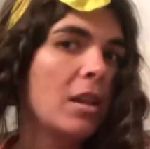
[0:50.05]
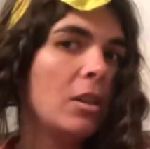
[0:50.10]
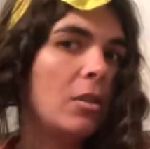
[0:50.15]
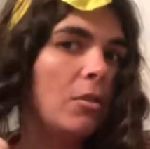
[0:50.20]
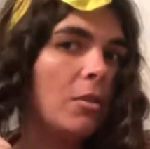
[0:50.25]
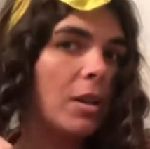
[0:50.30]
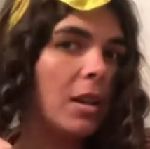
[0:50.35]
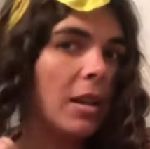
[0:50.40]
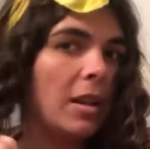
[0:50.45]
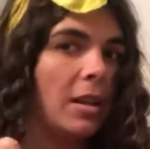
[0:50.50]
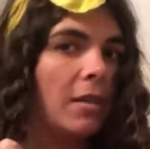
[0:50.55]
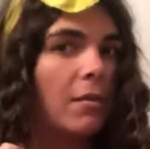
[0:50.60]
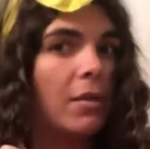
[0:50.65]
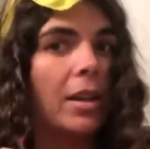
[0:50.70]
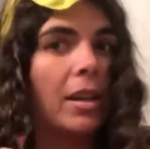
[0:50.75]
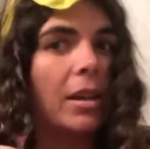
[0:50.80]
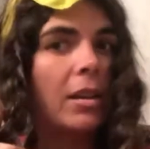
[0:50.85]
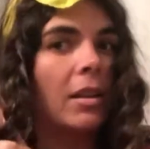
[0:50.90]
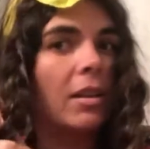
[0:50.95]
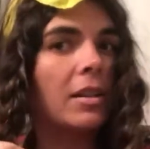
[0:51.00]
You can
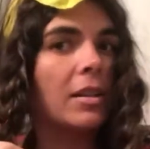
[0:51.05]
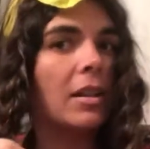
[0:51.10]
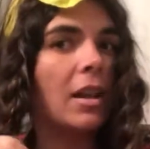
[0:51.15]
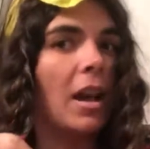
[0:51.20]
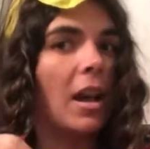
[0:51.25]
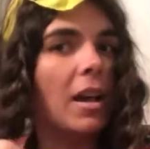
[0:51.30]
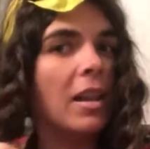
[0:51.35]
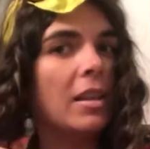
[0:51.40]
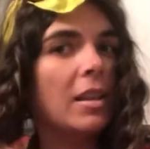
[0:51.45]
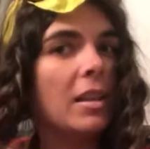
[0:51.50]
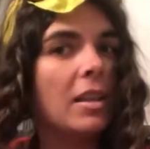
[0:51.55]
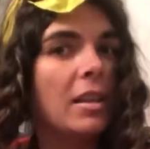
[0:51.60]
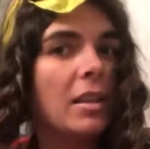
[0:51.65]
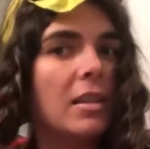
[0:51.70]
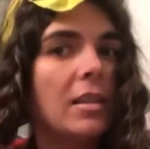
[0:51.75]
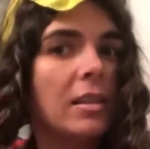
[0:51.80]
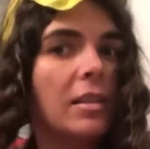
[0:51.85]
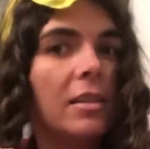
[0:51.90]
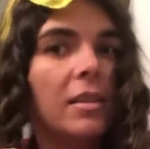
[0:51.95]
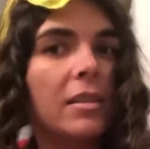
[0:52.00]
even tie
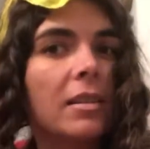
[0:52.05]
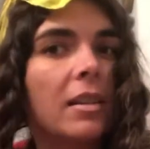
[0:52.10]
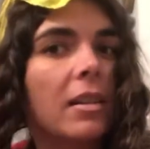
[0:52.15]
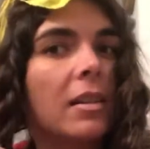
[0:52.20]
these